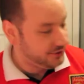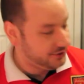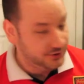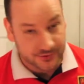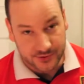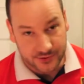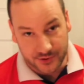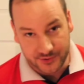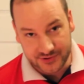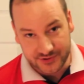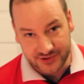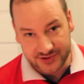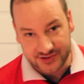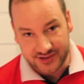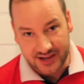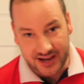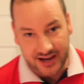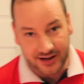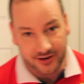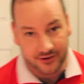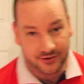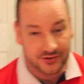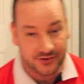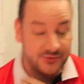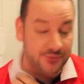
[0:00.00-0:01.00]
who owns a
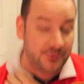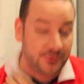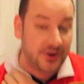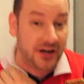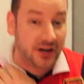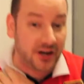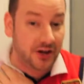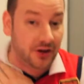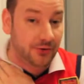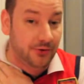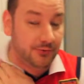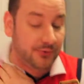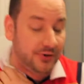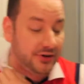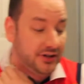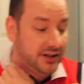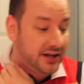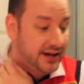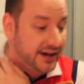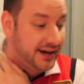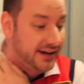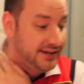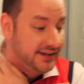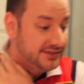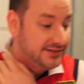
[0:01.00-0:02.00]
Saturn as well
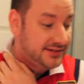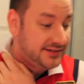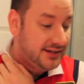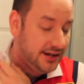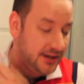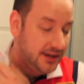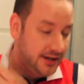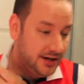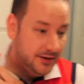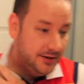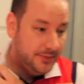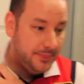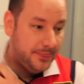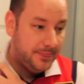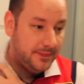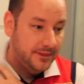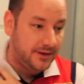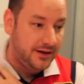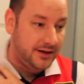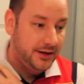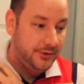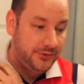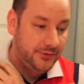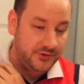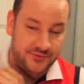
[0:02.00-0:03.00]
realized
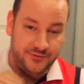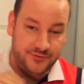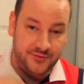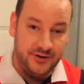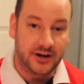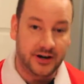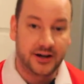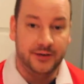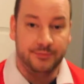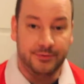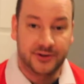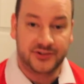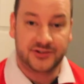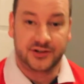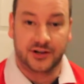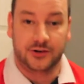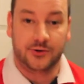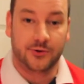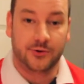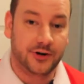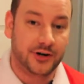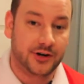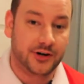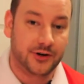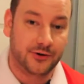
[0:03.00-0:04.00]
it was very much
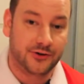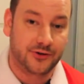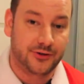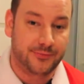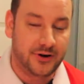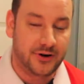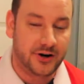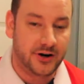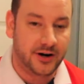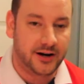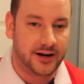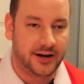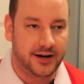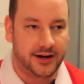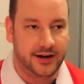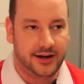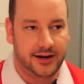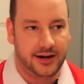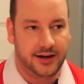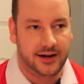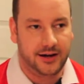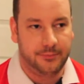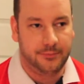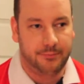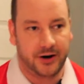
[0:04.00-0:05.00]
ignored in North America,
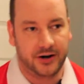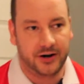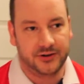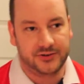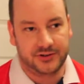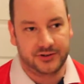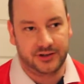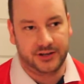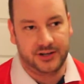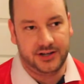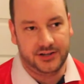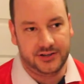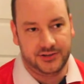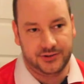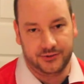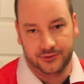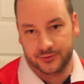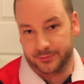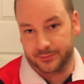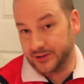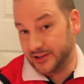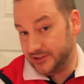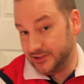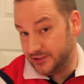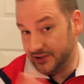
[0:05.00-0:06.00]
partly to the
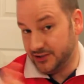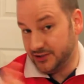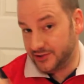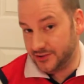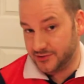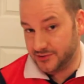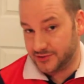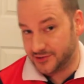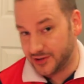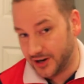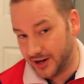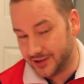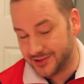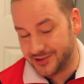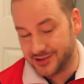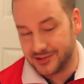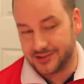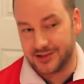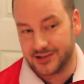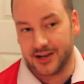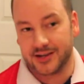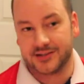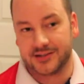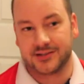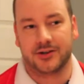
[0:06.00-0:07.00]
PlayStation's giant
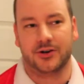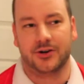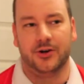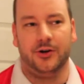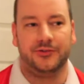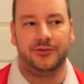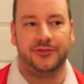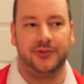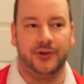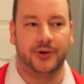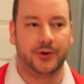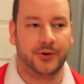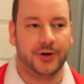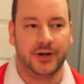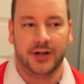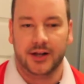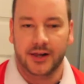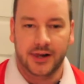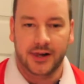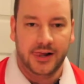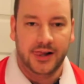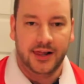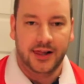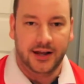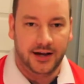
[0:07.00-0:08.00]
success, and also,
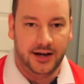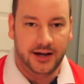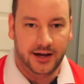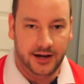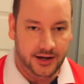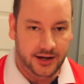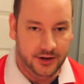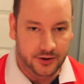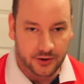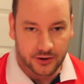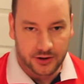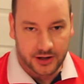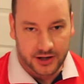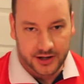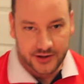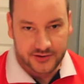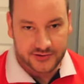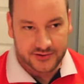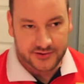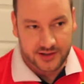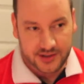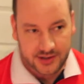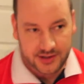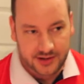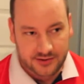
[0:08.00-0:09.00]
in all
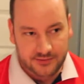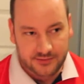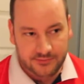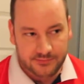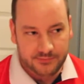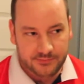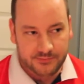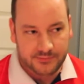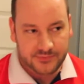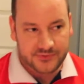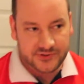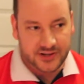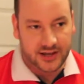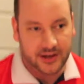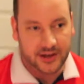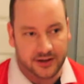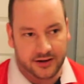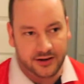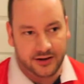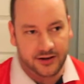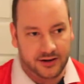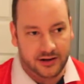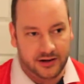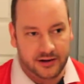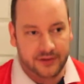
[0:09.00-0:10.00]
honesty,
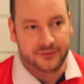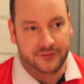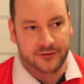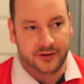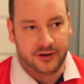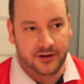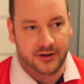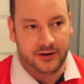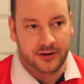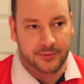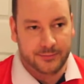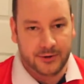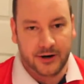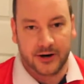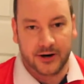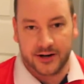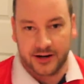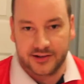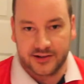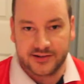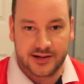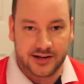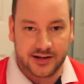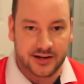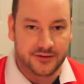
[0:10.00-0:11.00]
Sega of America
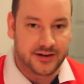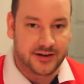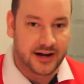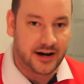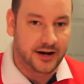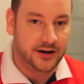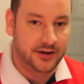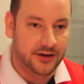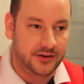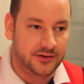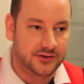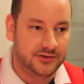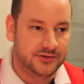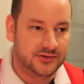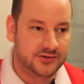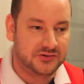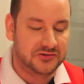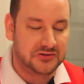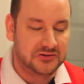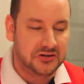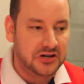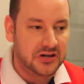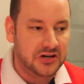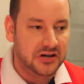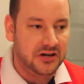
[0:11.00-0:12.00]
and Sega of
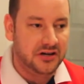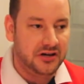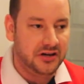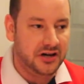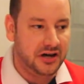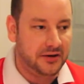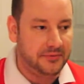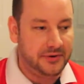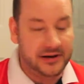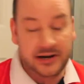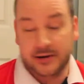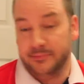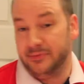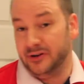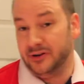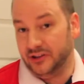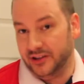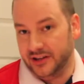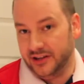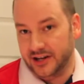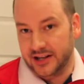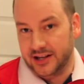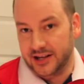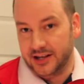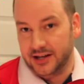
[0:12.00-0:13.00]
Canada's
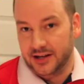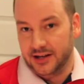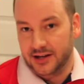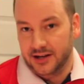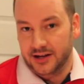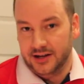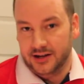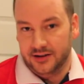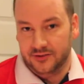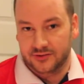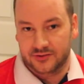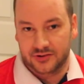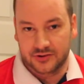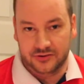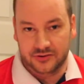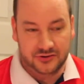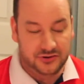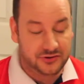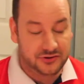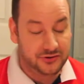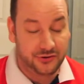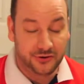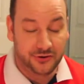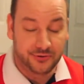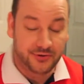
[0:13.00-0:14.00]
inability to
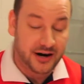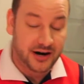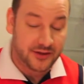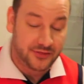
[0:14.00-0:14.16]
do the right